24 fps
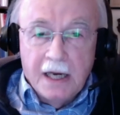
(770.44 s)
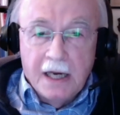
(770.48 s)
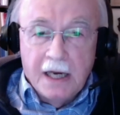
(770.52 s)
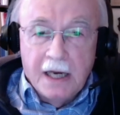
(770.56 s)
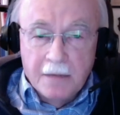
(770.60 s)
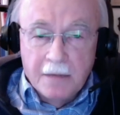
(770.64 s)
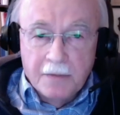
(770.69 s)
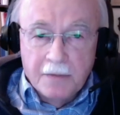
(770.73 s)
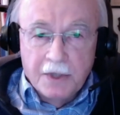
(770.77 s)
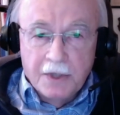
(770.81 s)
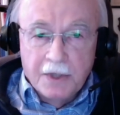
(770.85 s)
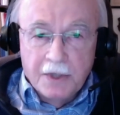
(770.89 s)

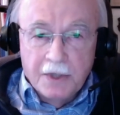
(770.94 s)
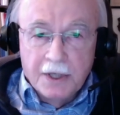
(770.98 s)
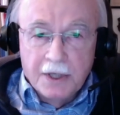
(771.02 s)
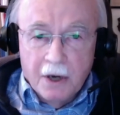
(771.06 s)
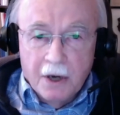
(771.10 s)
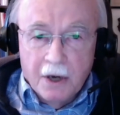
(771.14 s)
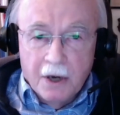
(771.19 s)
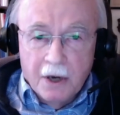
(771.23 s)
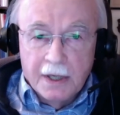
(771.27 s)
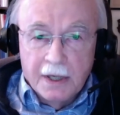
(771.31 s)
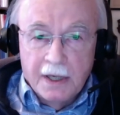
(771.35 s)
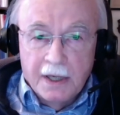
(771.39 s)
And how
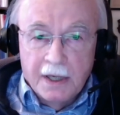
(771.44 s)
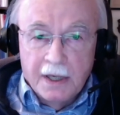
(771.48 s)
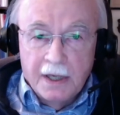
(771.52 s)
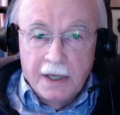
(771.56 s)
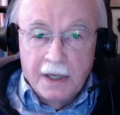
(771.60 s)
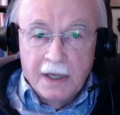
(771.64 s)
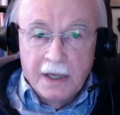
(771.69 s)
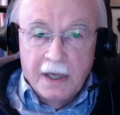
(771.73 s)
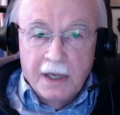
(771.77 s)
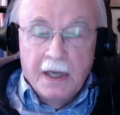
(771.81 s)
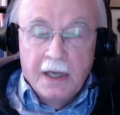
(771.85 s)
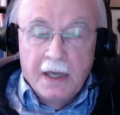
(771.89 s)
did he
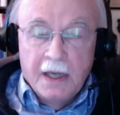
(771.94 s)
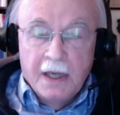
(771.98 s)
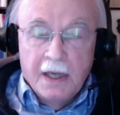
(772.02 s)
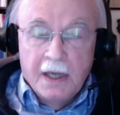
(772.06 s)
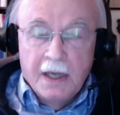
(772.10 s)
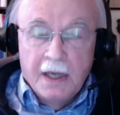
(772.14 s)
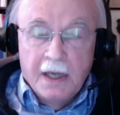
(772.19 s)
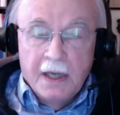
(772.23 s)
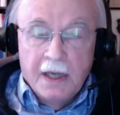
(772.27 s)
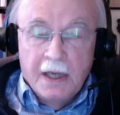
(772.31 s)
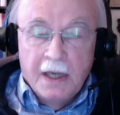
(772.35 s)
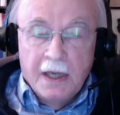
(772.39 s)
come to know
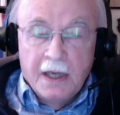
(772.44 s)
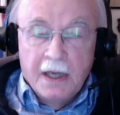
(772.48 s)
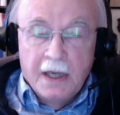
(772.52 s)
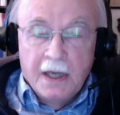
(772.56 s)
it?